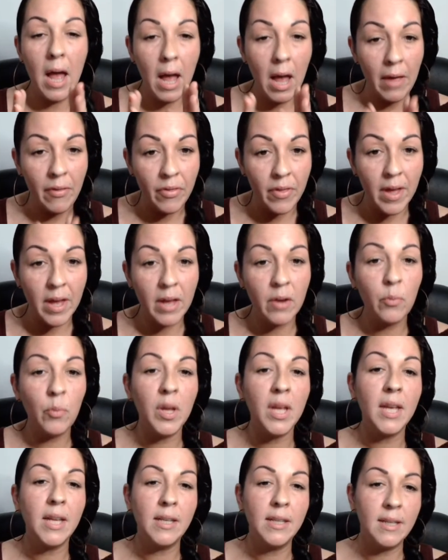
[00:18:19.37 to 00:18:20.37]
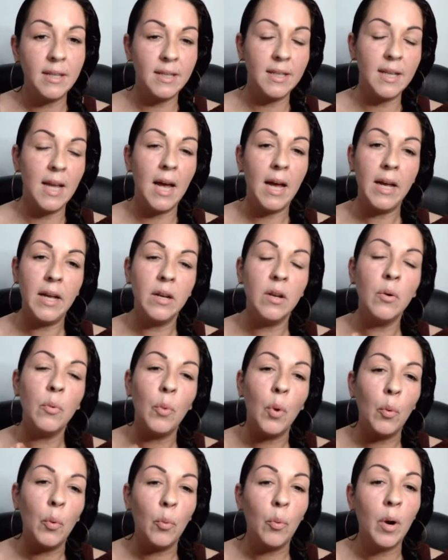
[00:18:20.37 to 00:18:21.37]
And then we can decide,
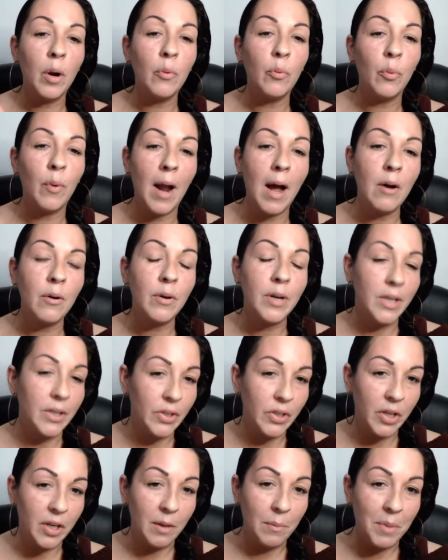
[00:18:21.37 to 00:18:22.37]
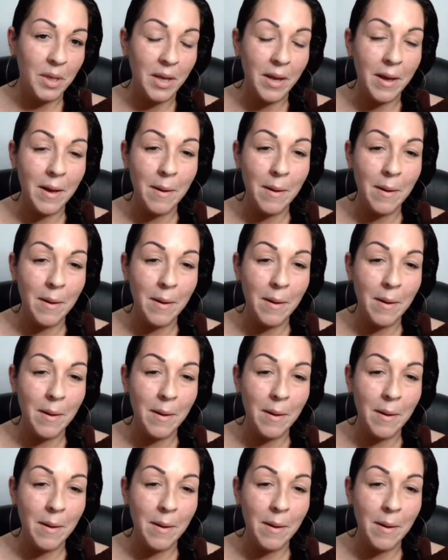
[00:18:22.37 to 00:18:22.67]
well, what route is going to be